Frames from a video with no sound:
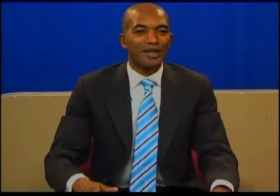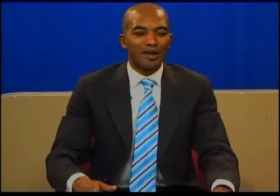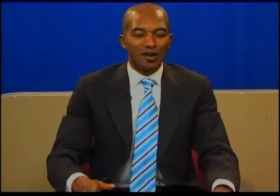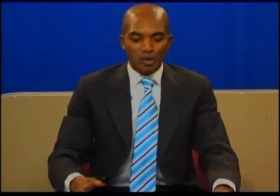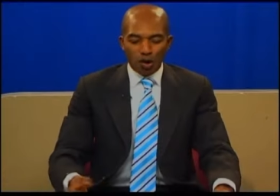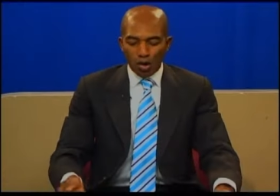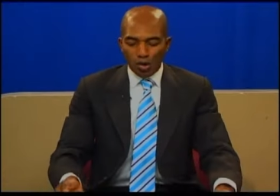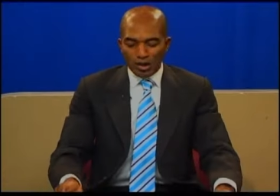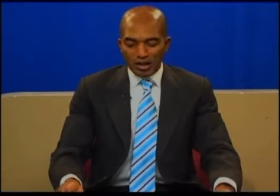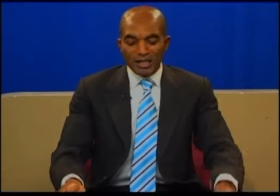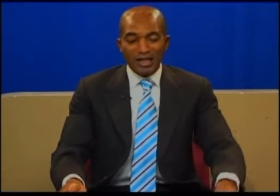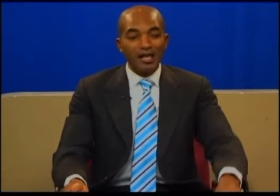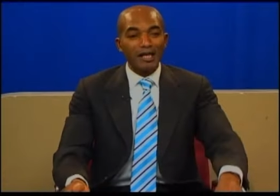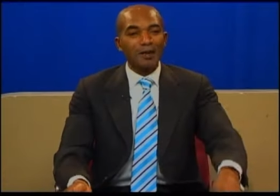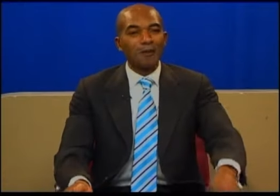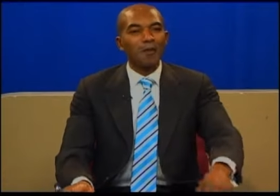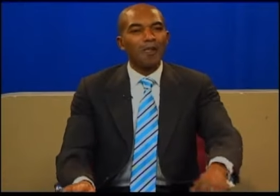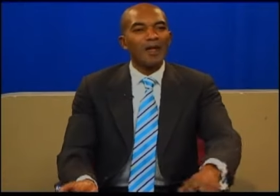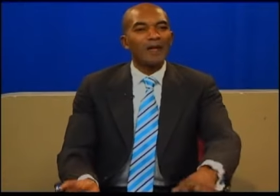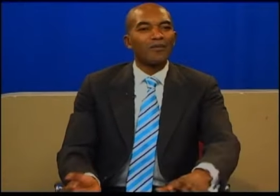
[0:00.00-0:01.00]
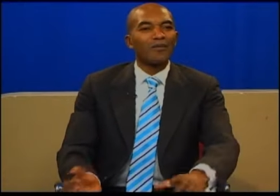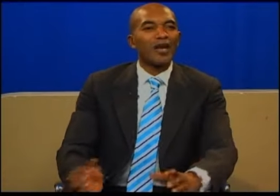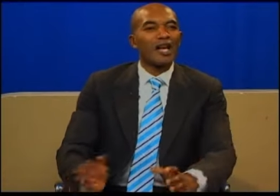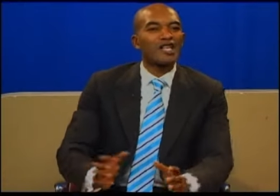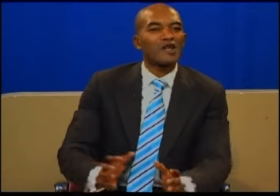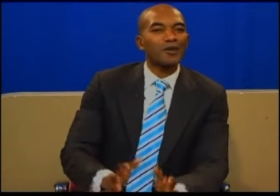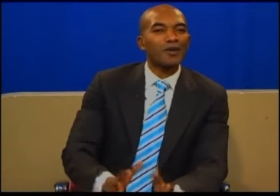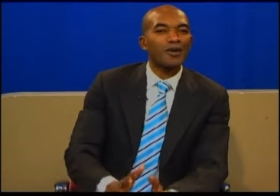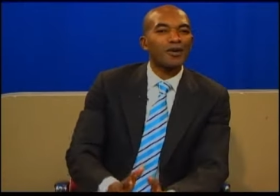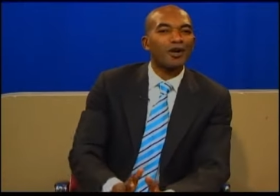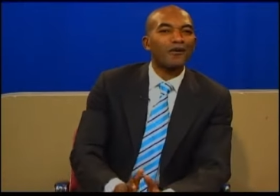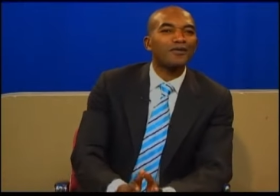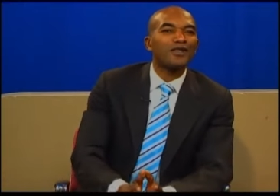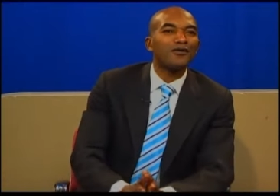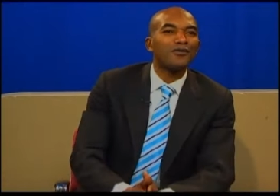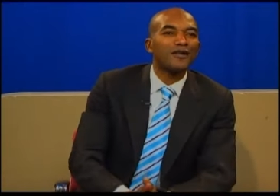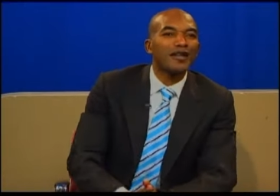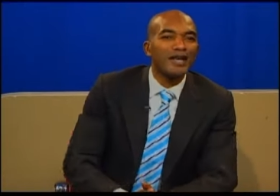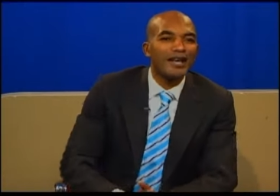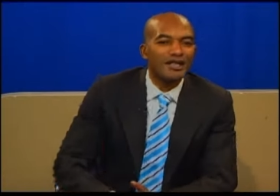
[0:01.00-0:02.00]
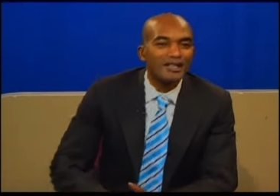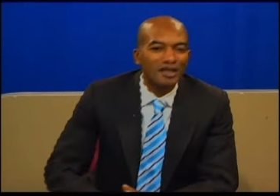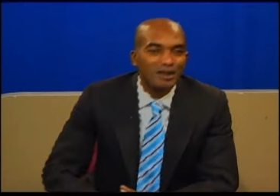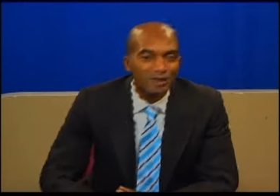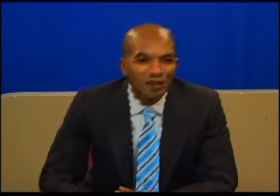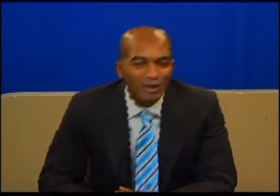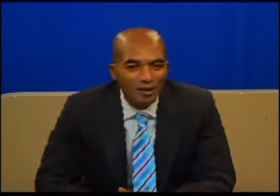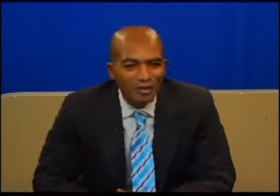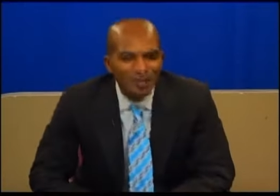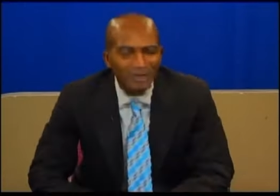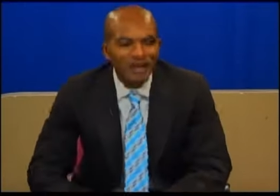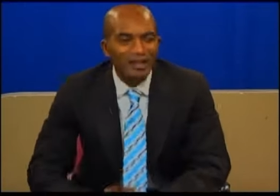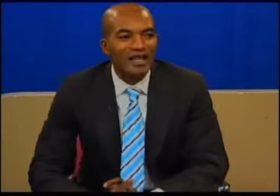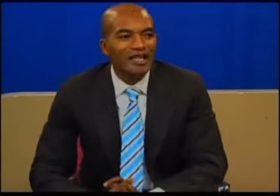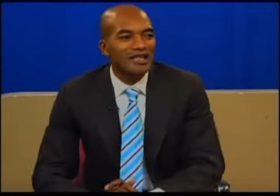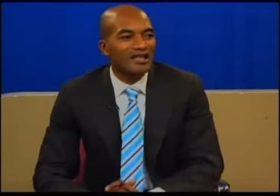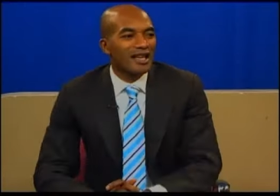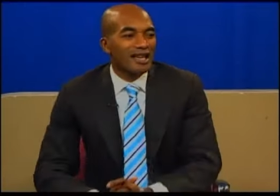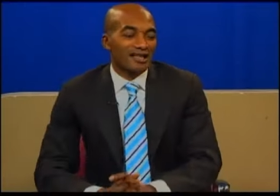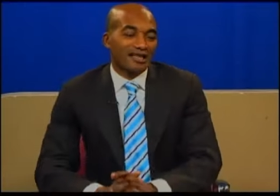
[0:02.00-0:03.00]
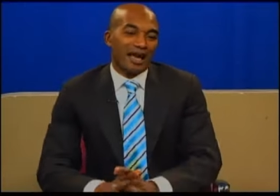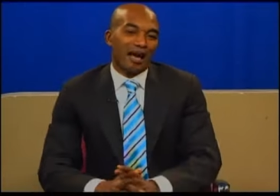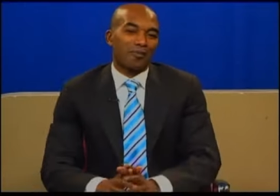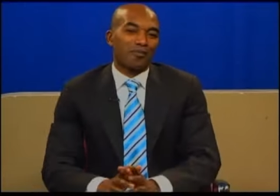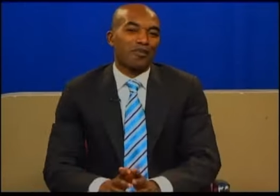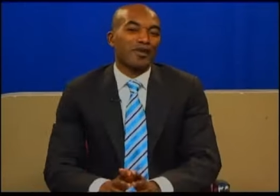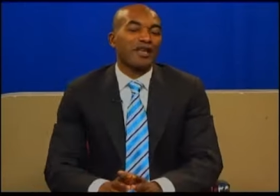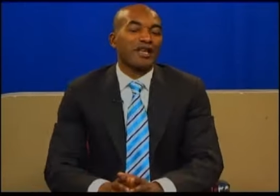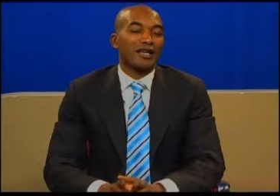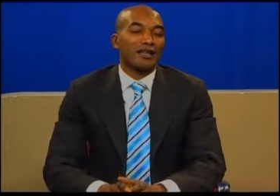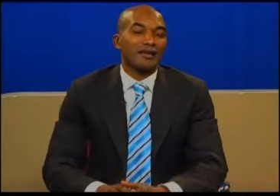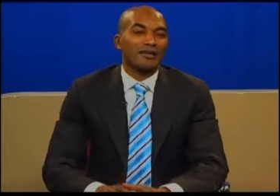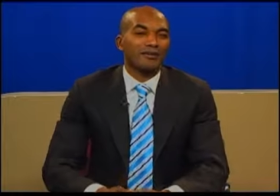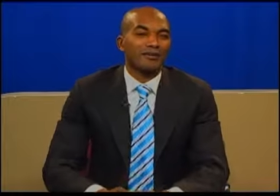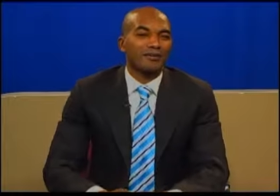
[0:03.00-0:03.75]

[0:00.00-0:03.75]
So you see, the spirit of divination didn't just appear.